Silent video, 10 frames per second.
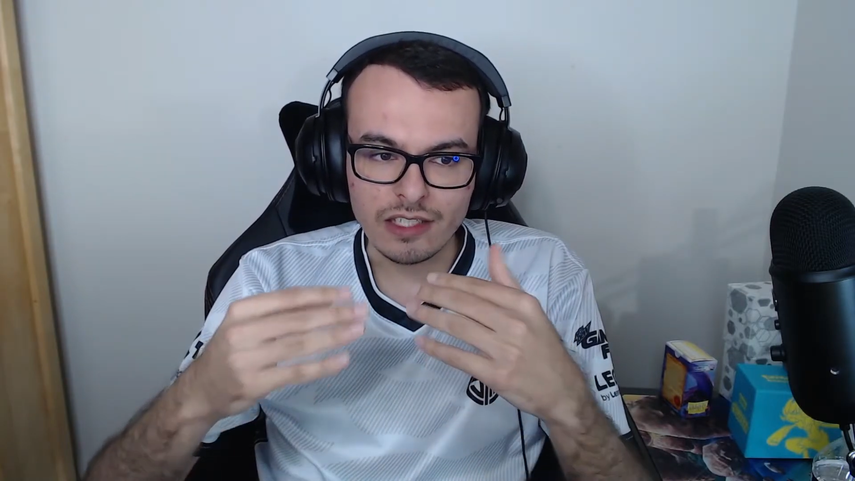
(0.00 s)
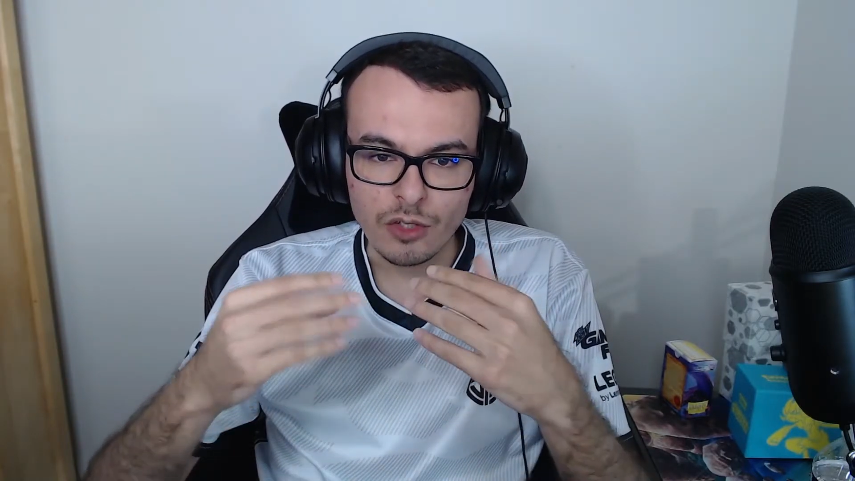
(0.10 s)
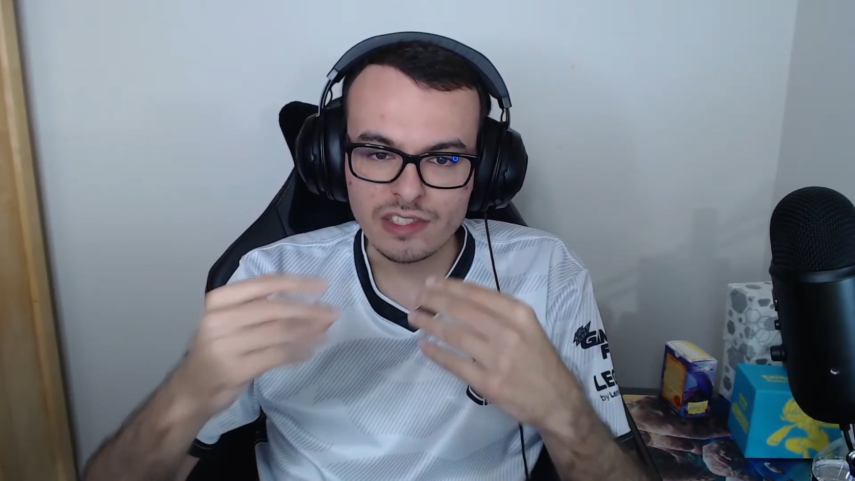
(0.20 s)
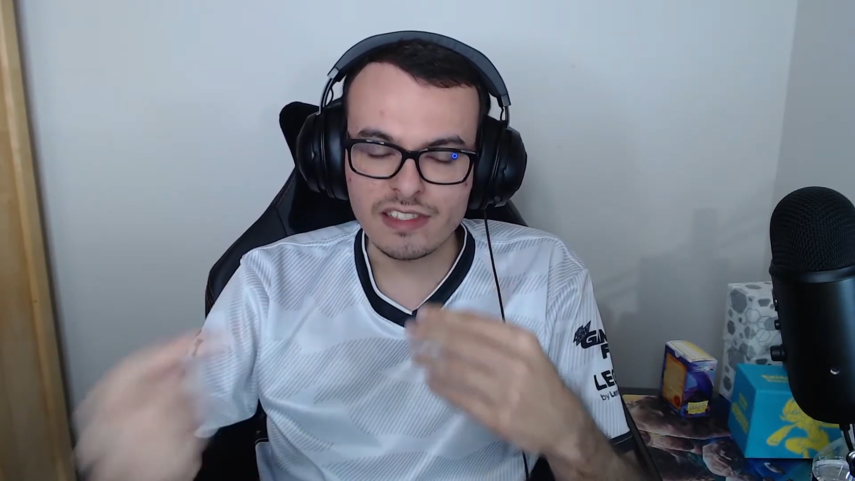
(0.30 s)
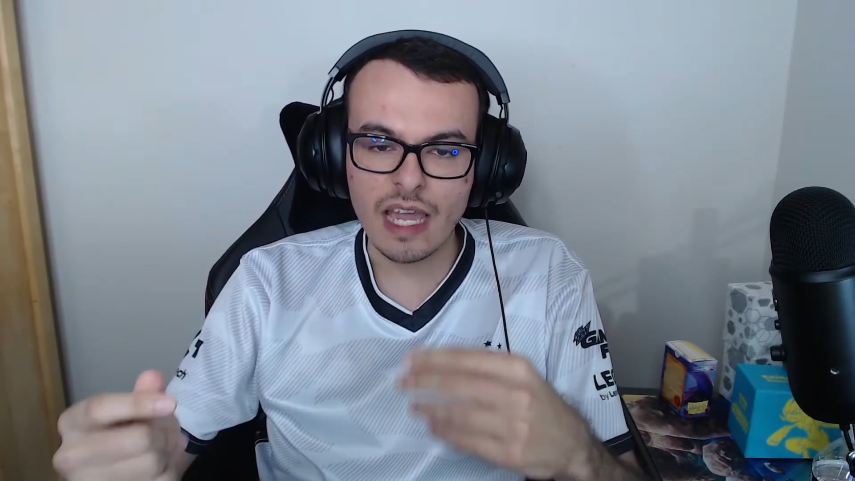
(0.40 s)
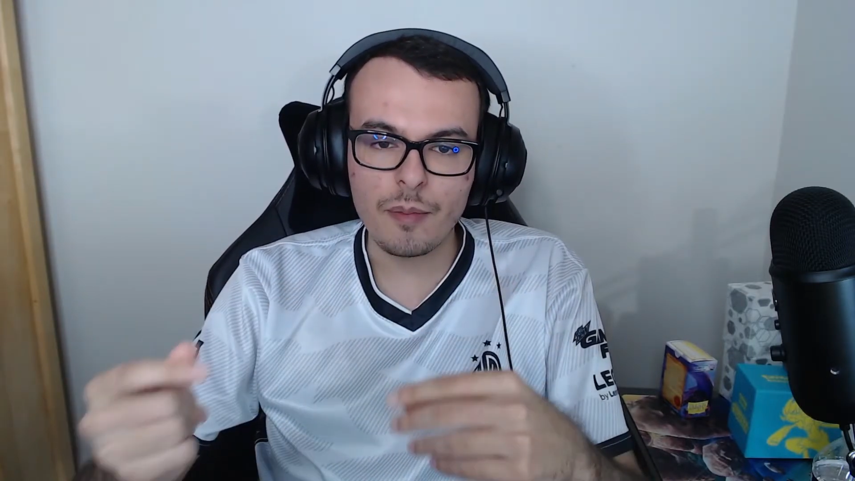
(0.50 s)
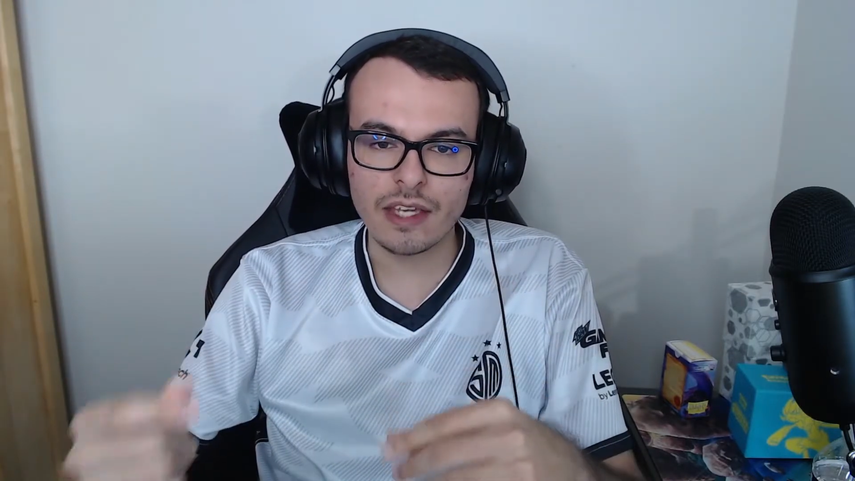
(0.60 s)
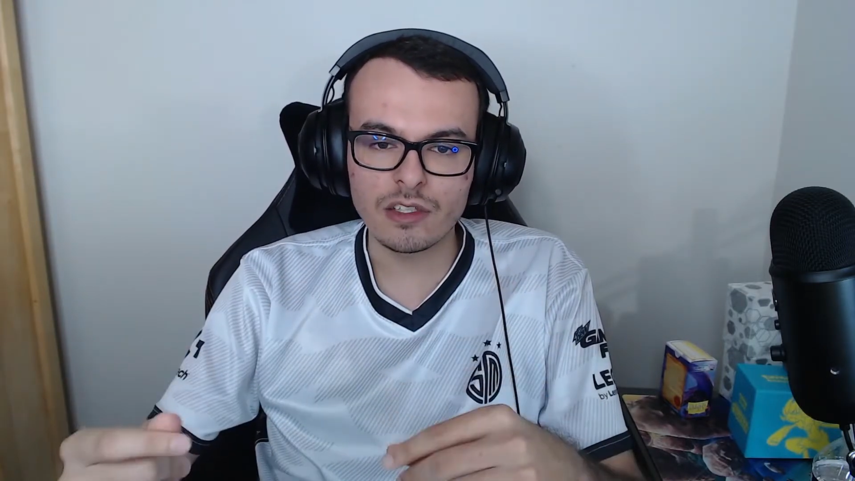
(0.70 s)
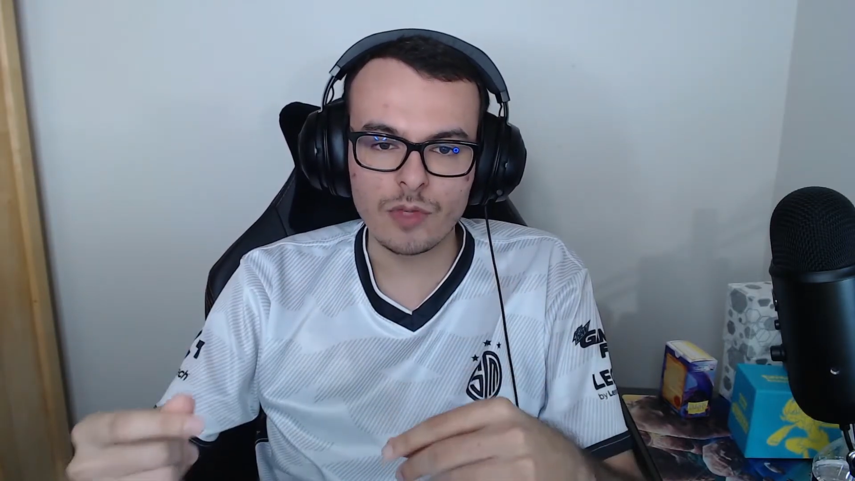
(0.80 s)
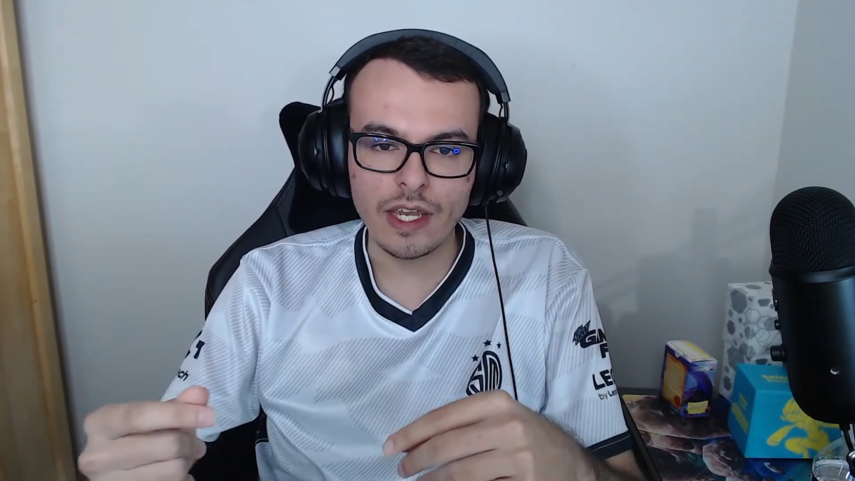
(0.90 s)
you know, snap
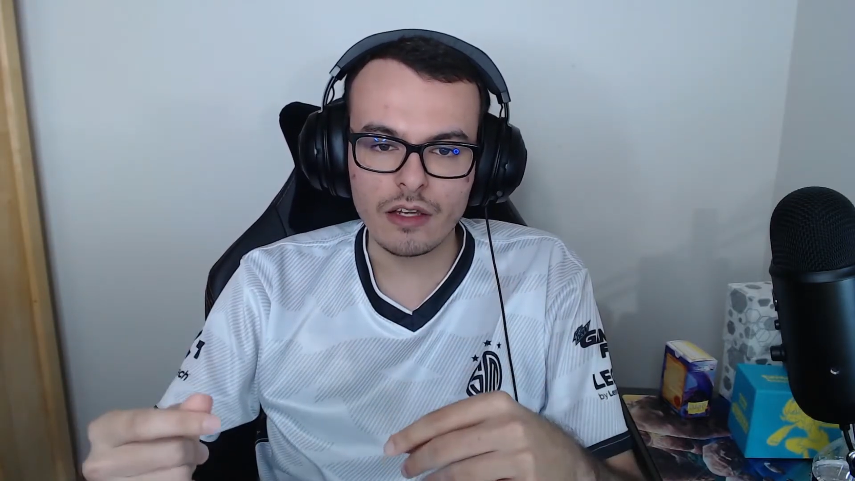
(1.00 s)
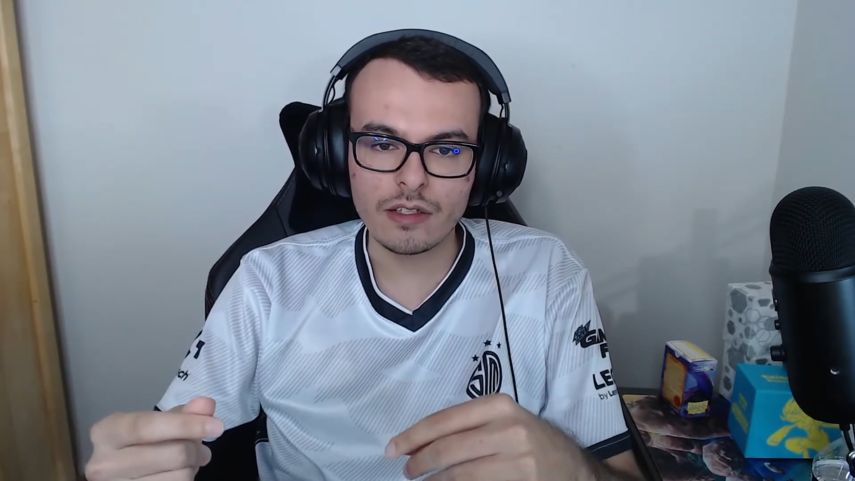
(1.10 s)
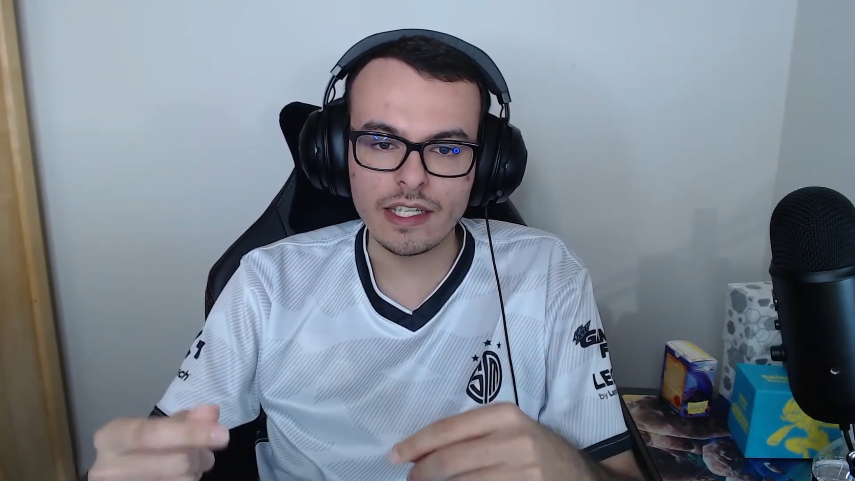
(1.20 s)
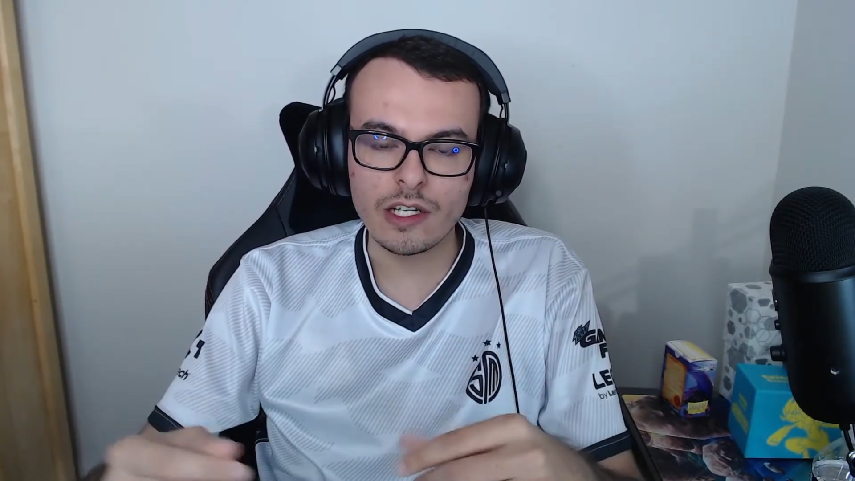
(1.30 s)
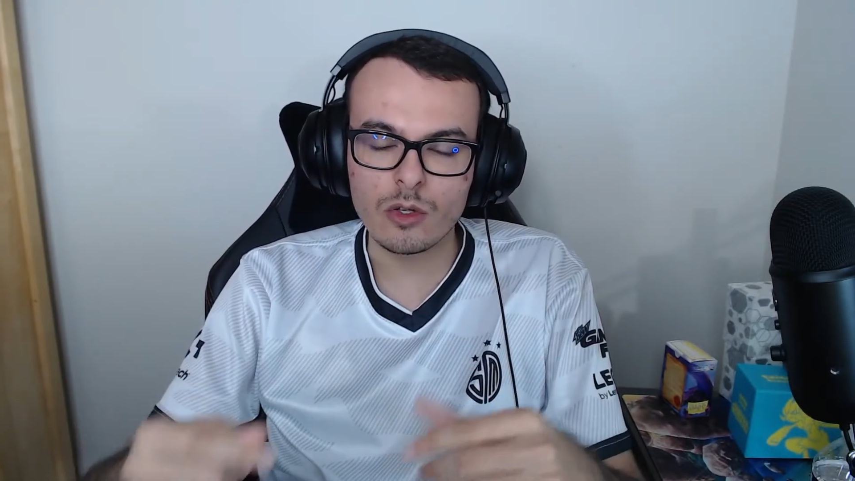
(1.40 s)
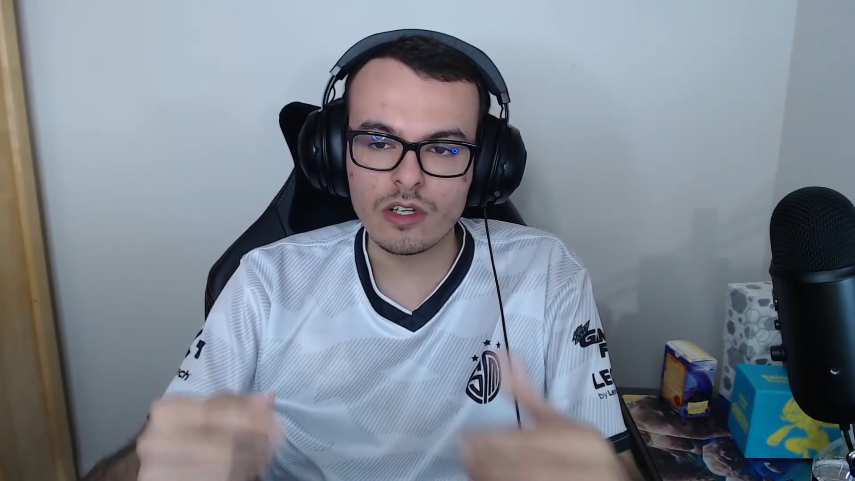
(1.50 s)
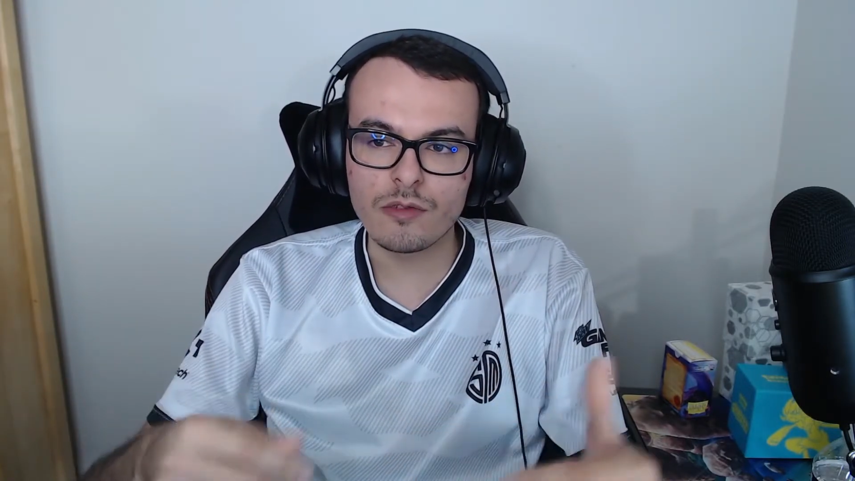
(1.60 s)
back to reality in order to